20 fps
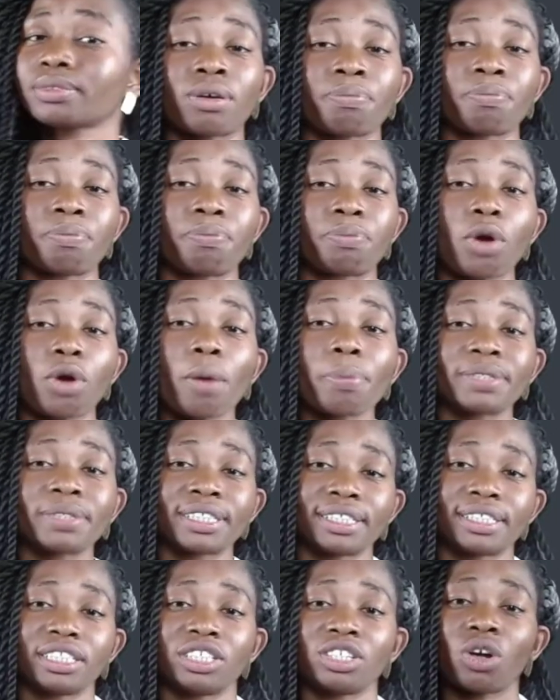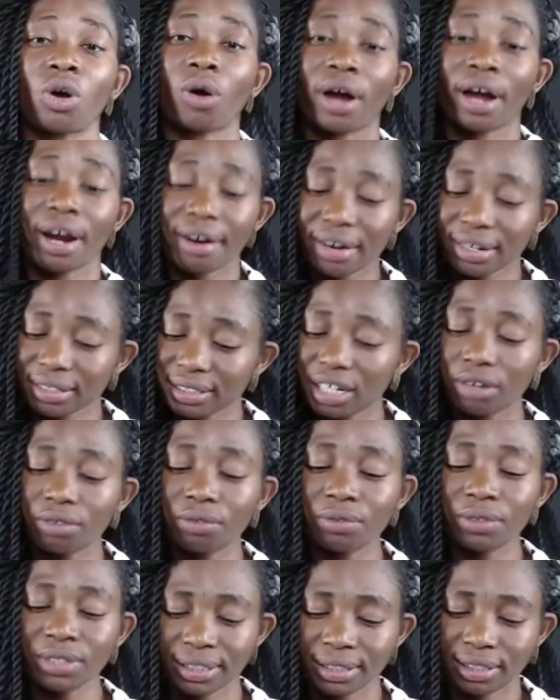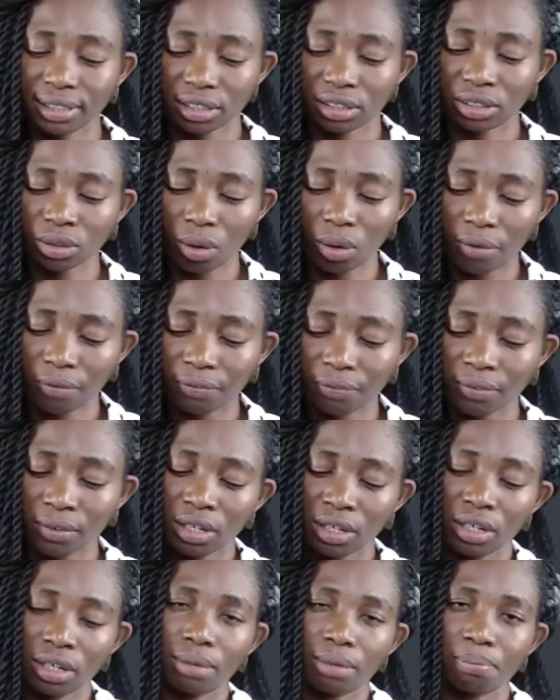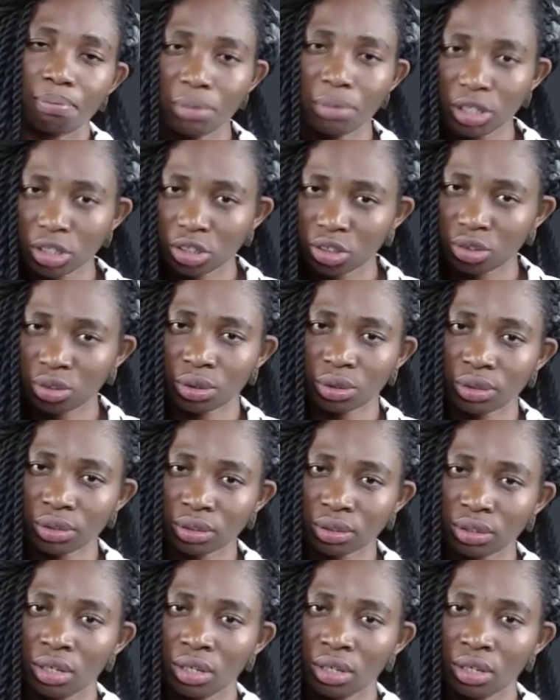property or characteristics of mixtures,